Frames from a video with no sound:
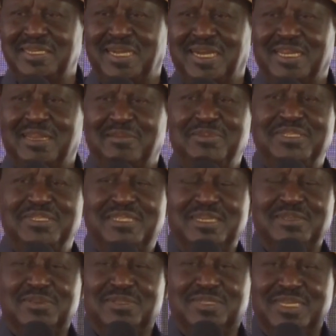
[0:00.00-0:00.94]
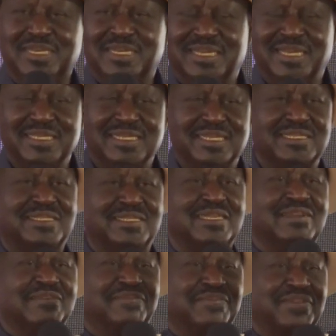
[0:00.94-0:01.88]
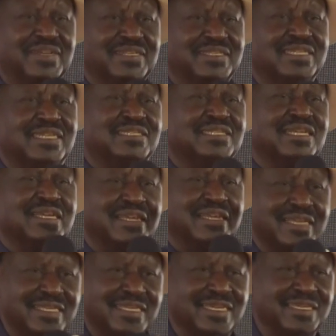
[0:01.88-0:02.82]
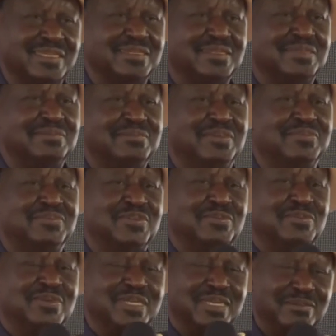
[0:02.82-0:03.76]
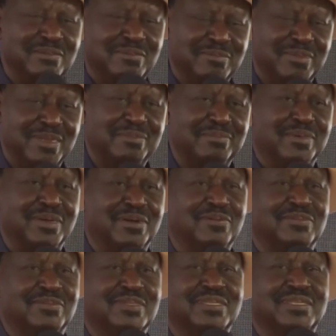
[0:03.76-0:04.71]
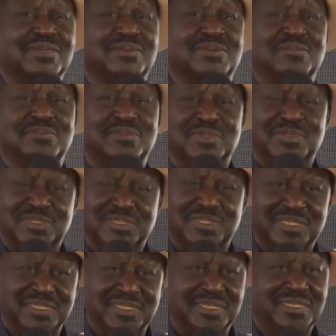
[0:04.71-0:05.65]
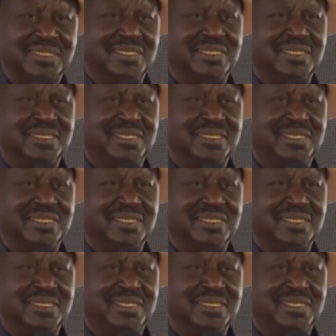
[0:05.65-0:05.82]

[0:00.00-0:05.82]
And I've been trying to tell Kenyans, think first as a Kenyan before you become a member of another community.